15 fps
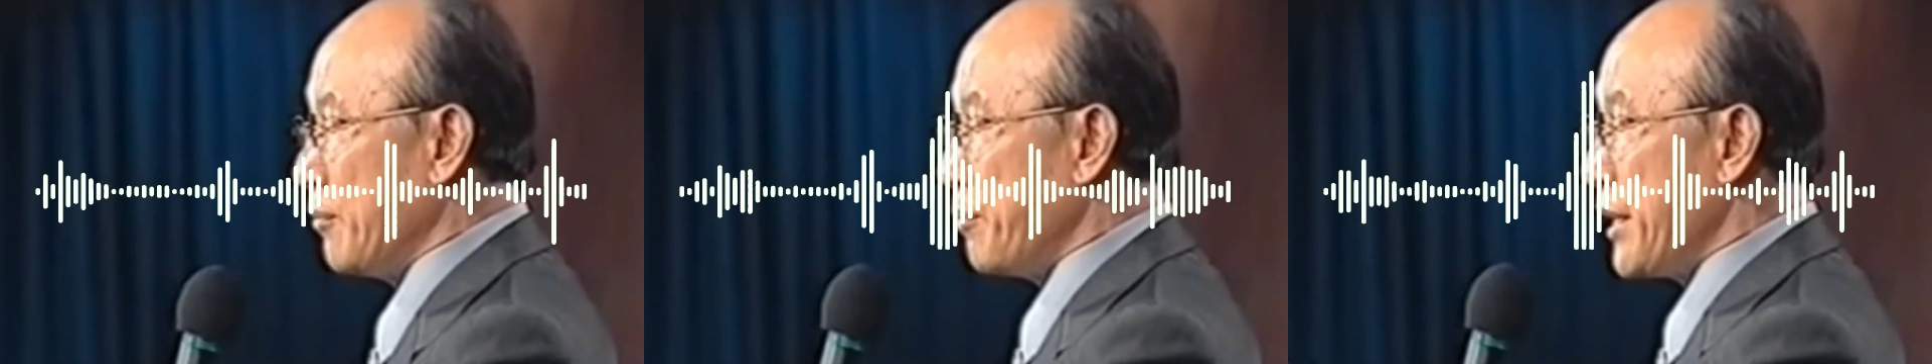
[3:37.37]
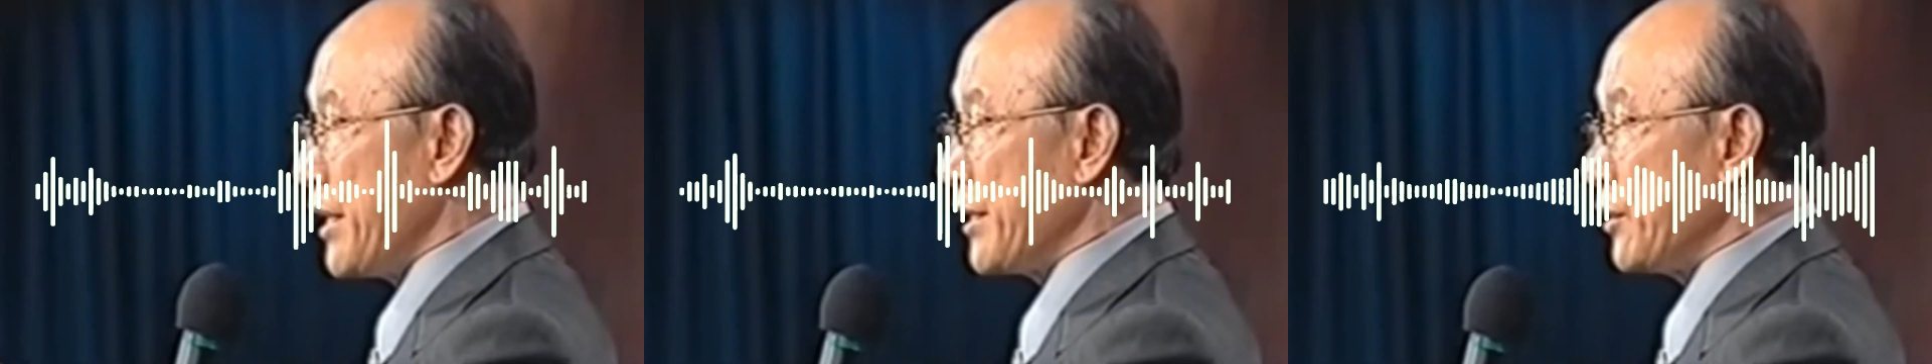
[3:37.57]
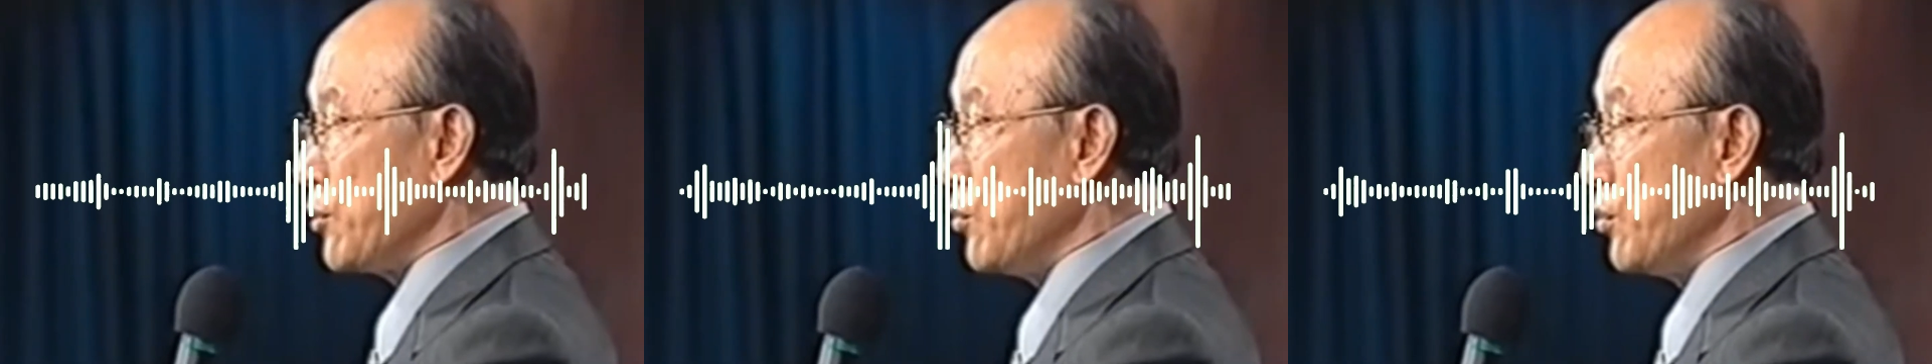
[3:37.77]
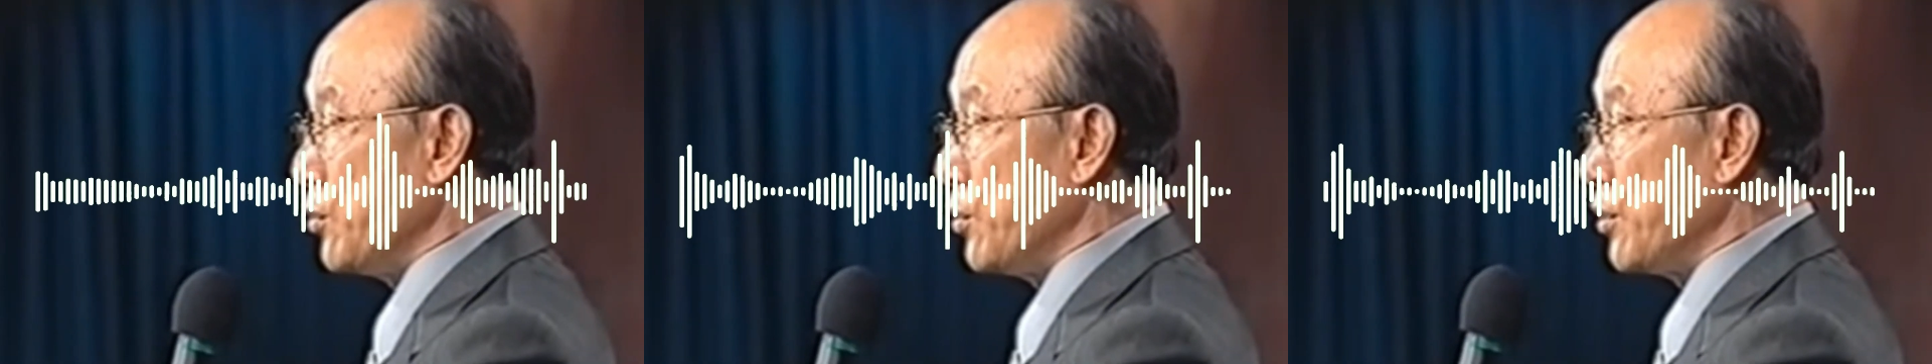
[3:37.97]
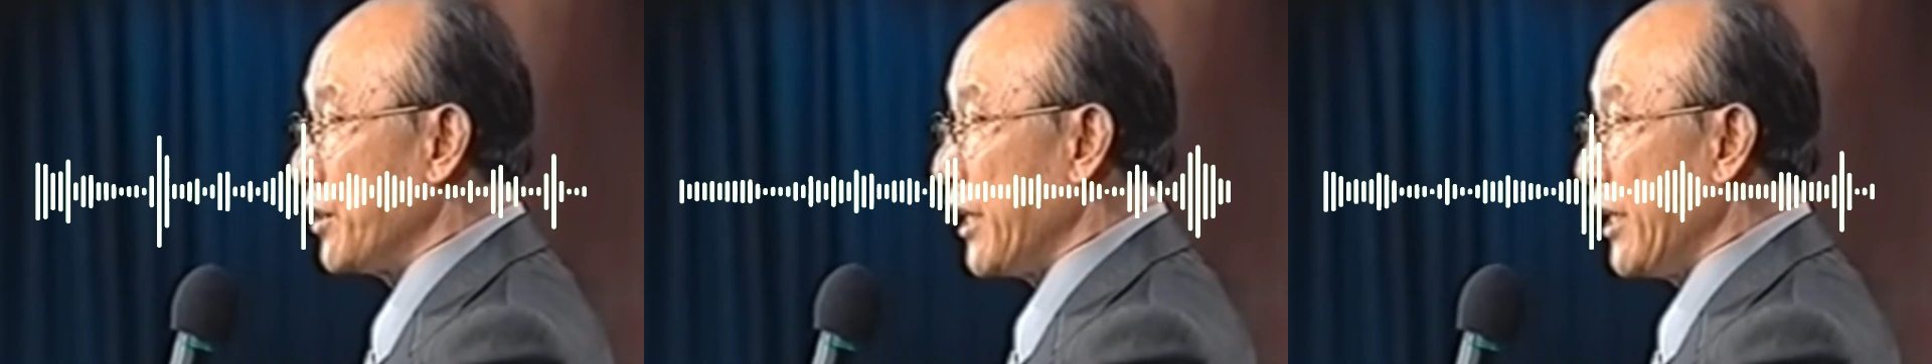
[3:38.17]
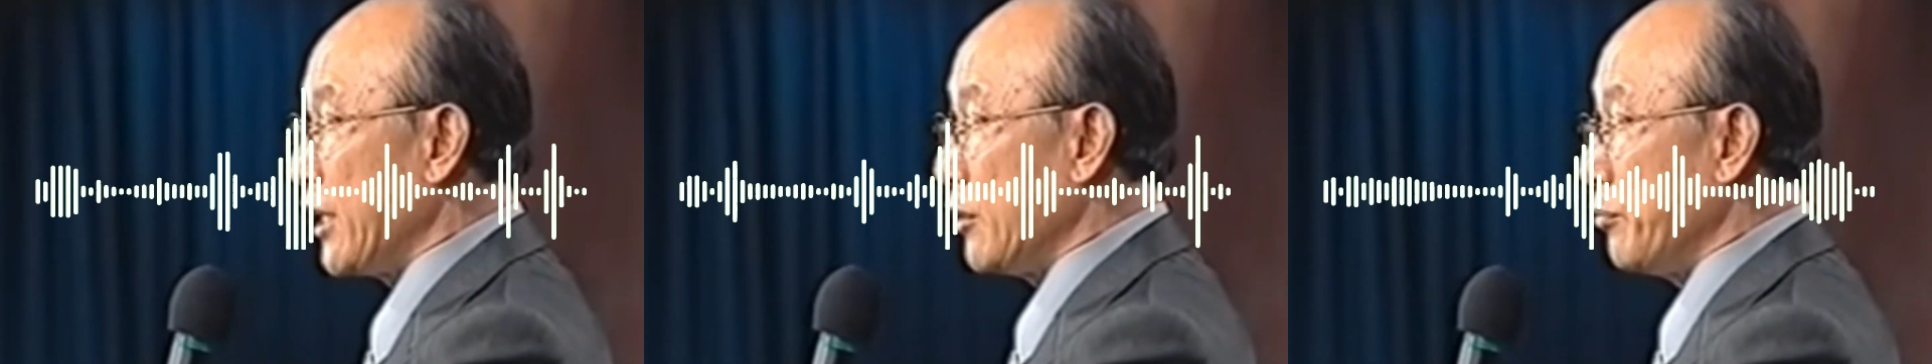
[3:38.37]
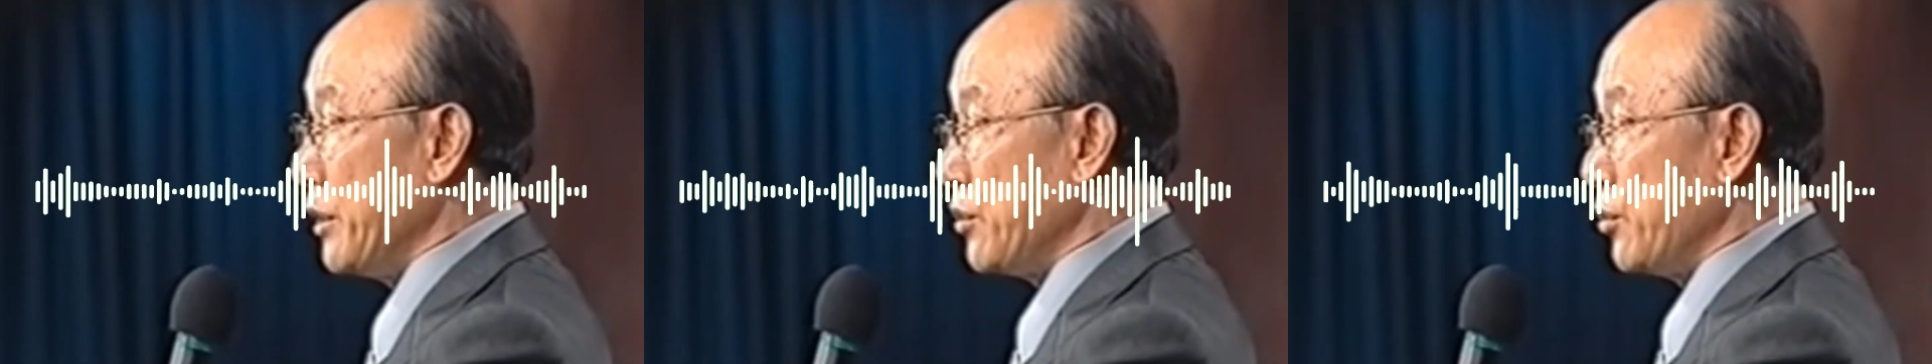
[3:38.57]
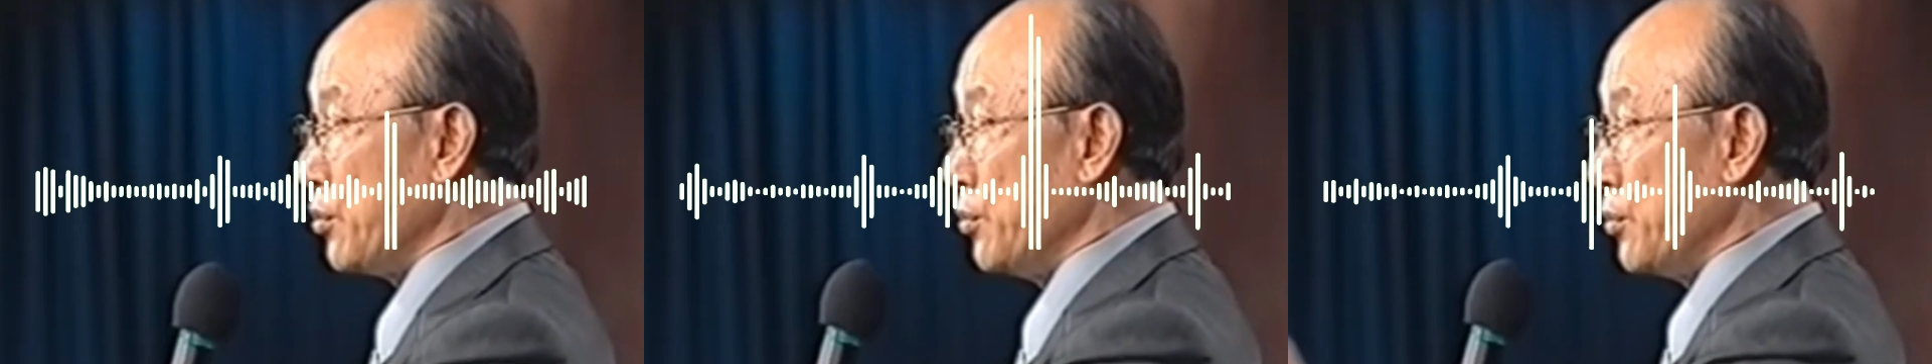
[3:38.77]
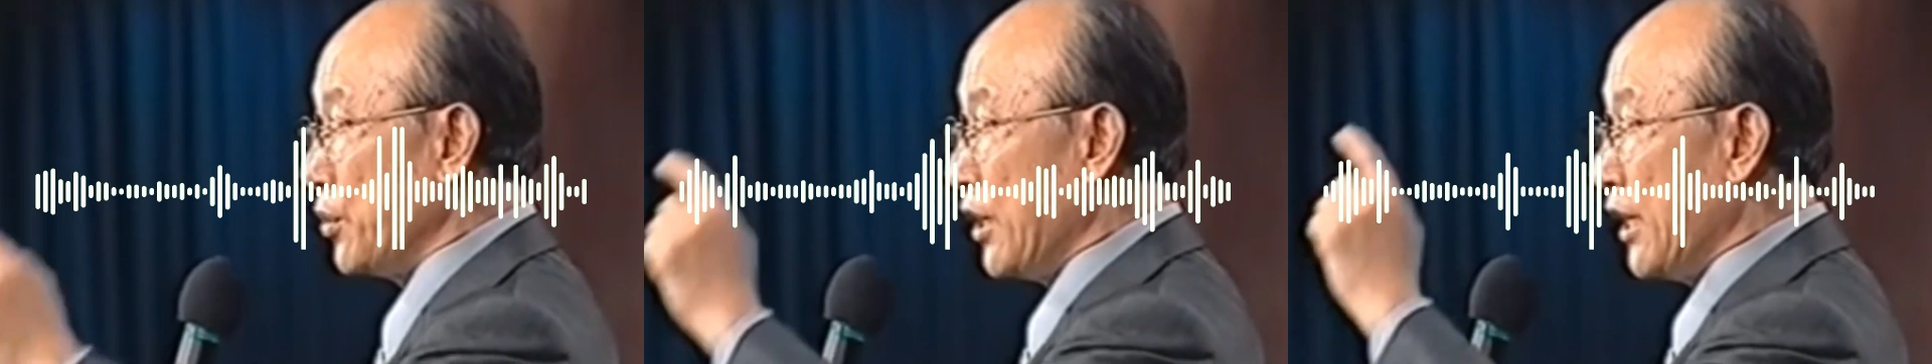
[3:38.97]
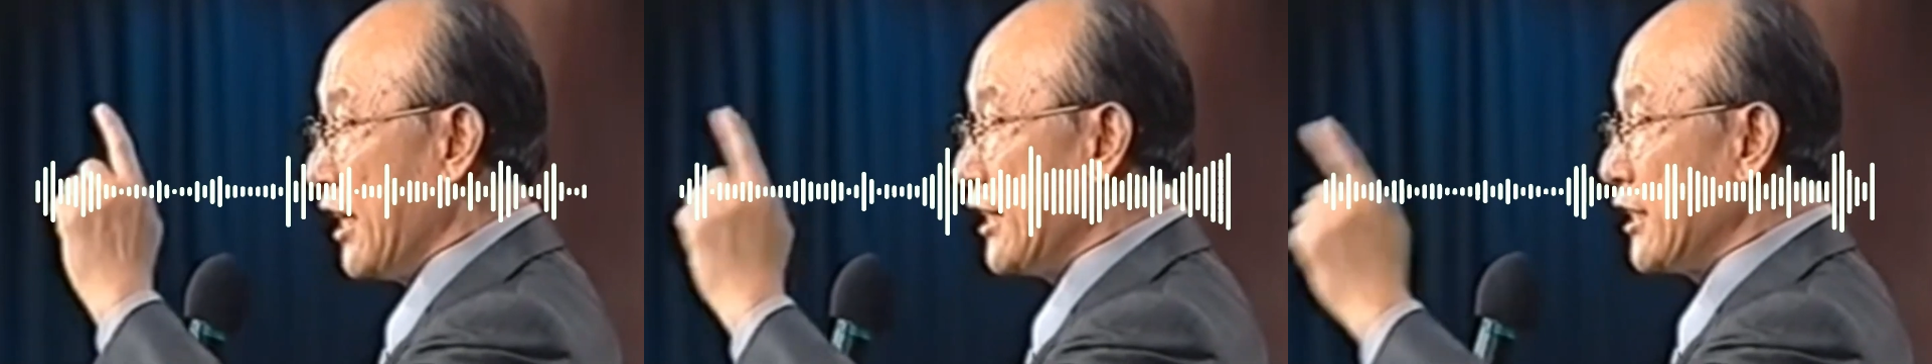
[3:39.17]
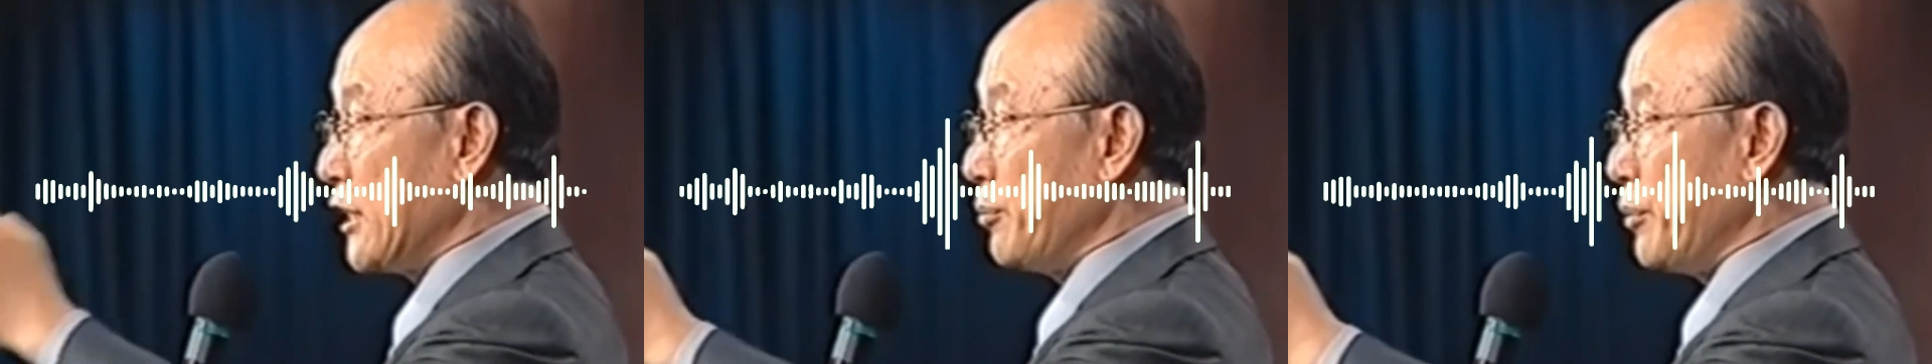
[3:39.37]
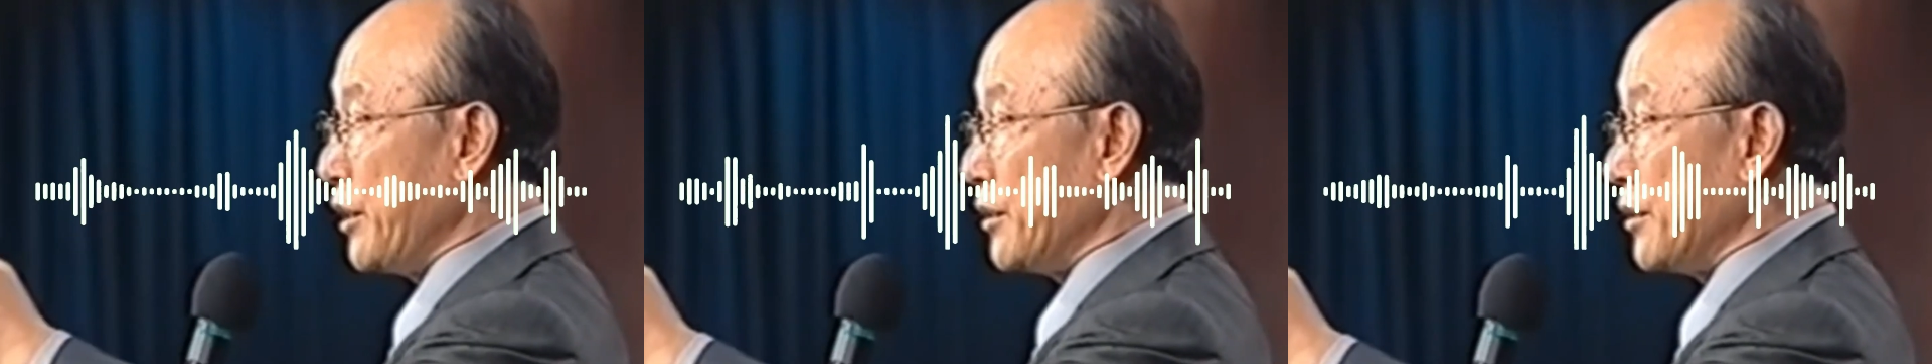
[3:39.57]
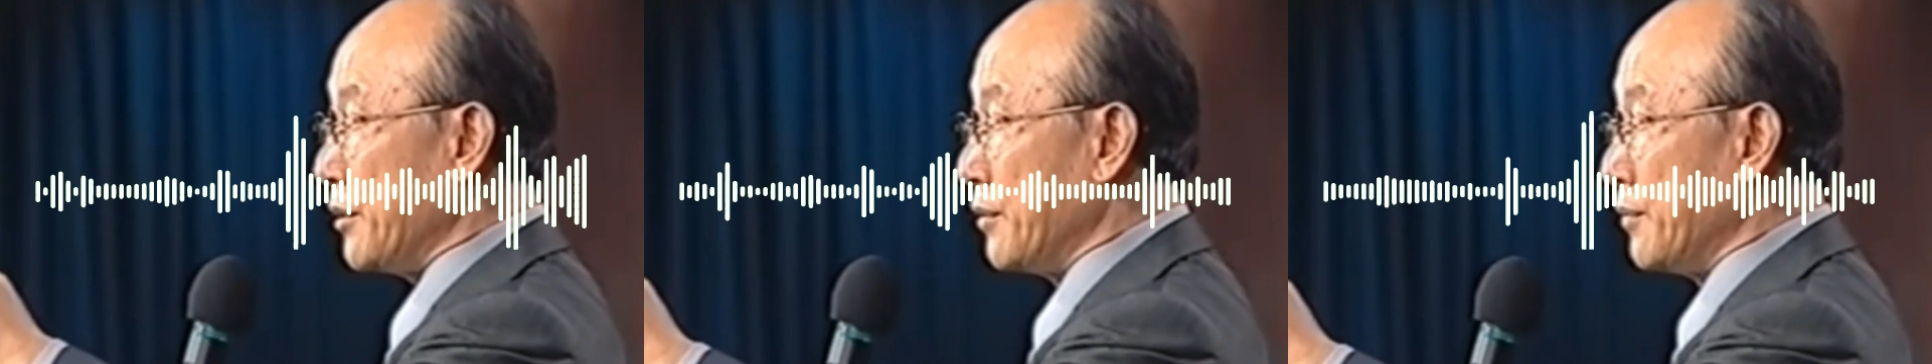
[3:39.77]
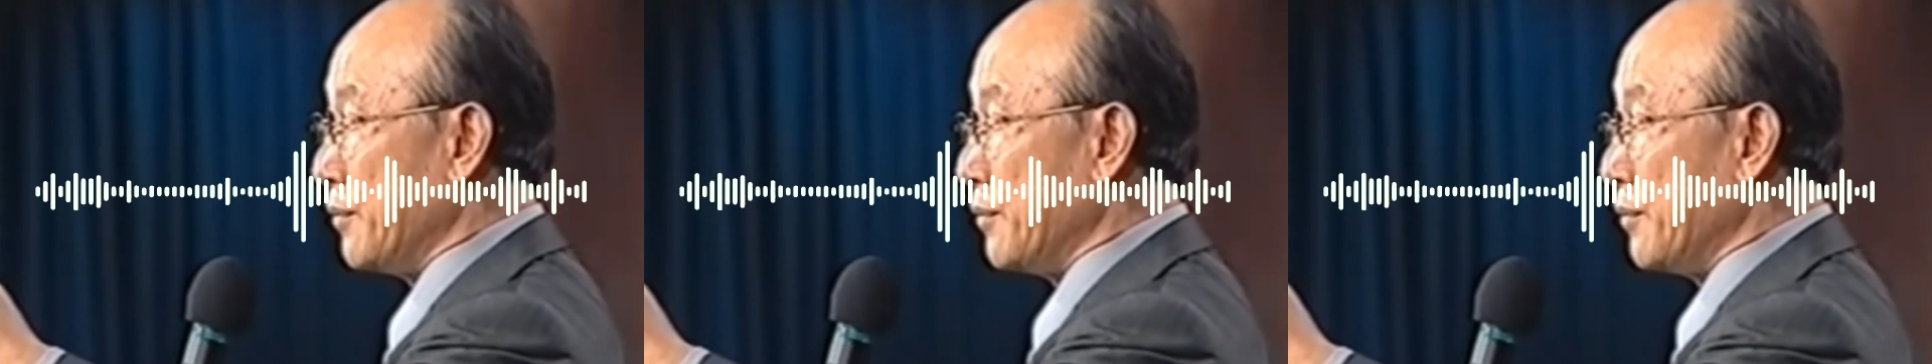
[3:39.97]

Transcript: parents could not take me to the hospital.